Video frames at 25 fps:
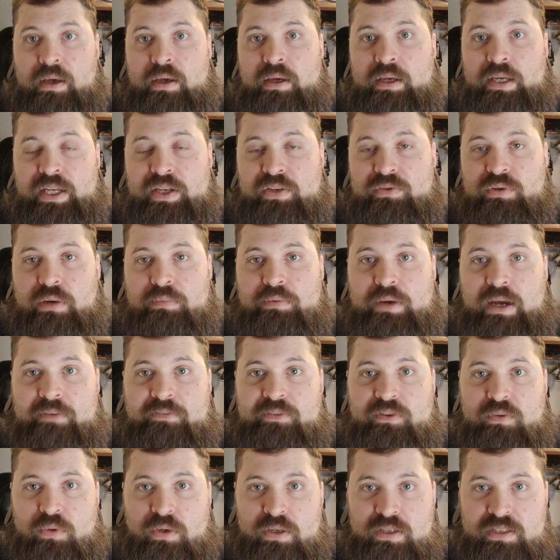Each rep
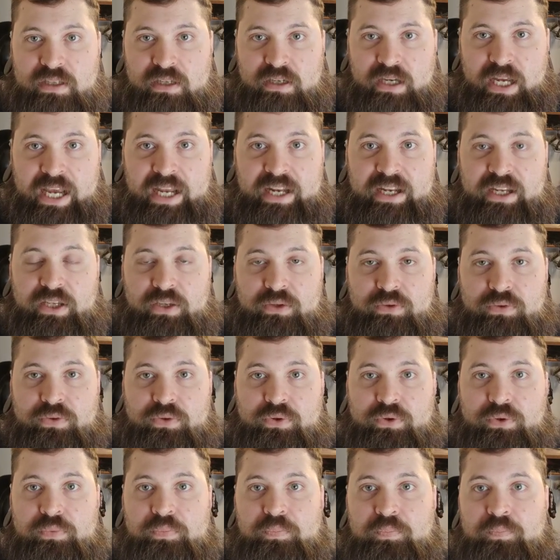afterwards, they're aiding you
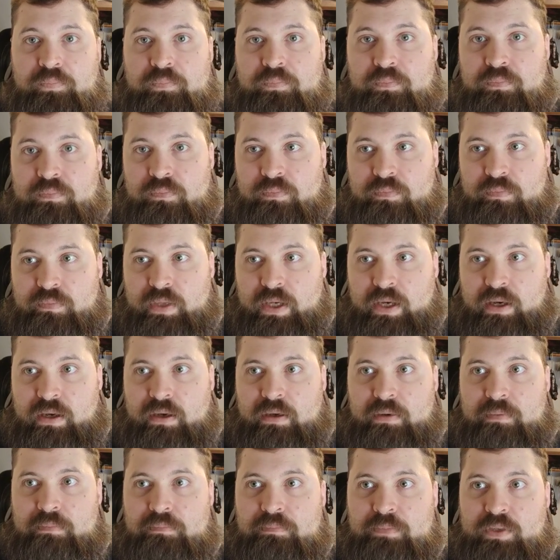through.
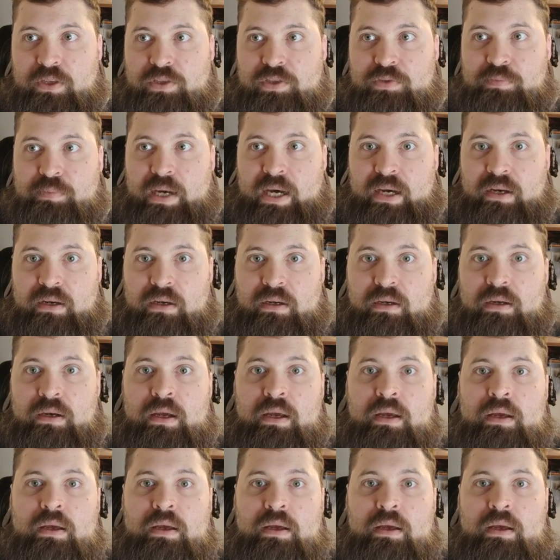Your spotter